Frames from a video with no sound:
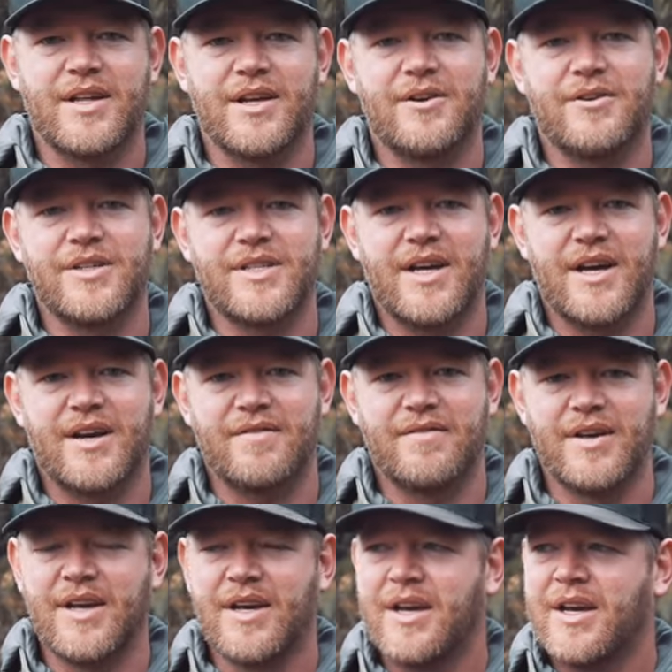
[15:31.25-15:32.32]
that I always have
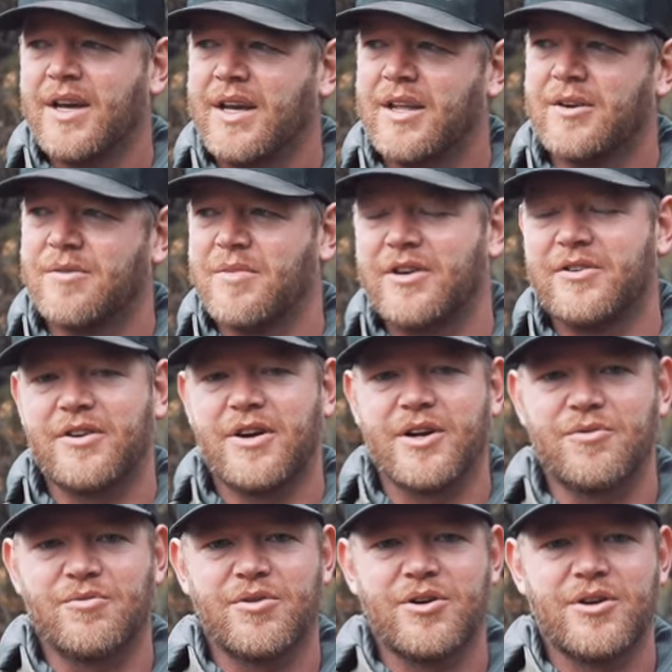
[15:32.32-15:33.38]
either in my truck at
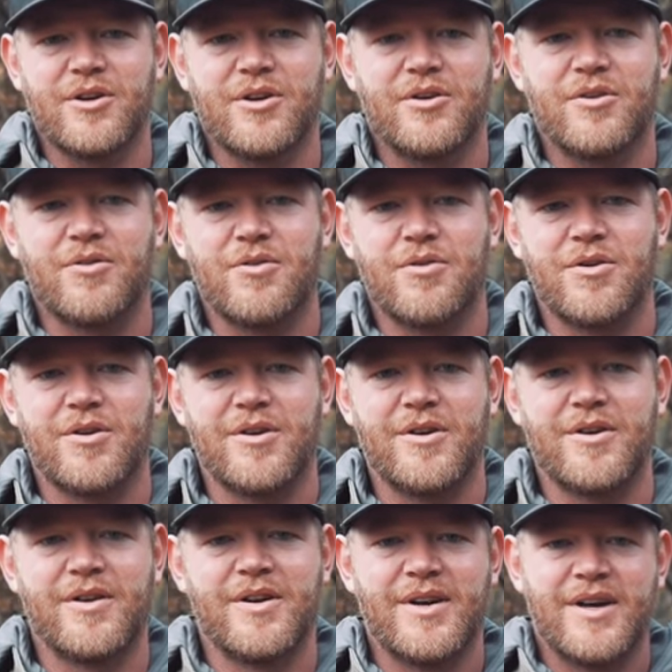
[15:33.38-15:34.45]
work or
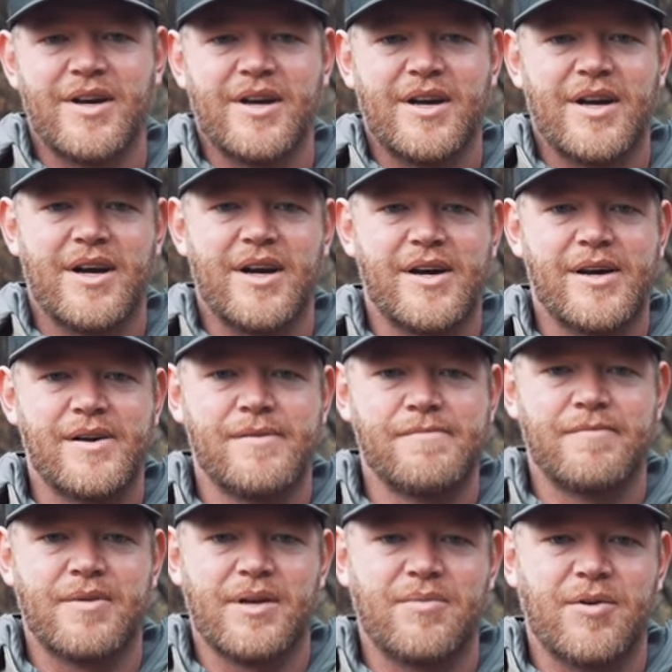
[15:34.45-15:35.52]
uh,
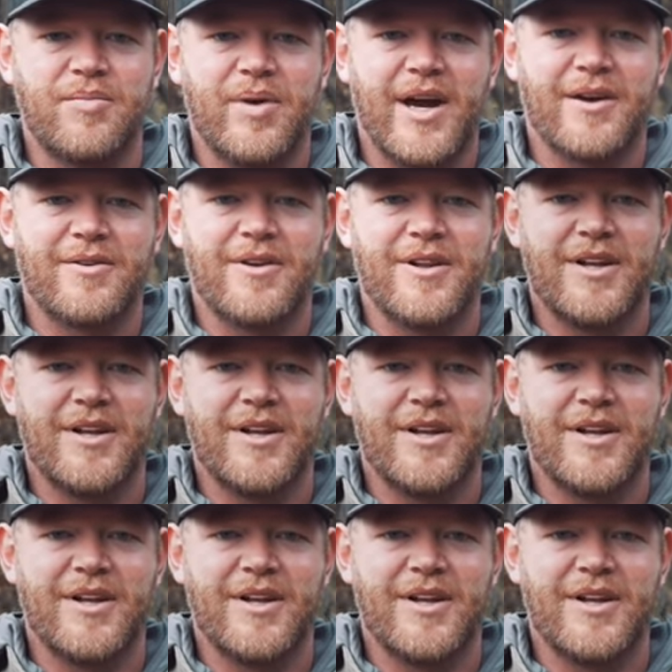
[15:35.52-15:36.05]
in my pack while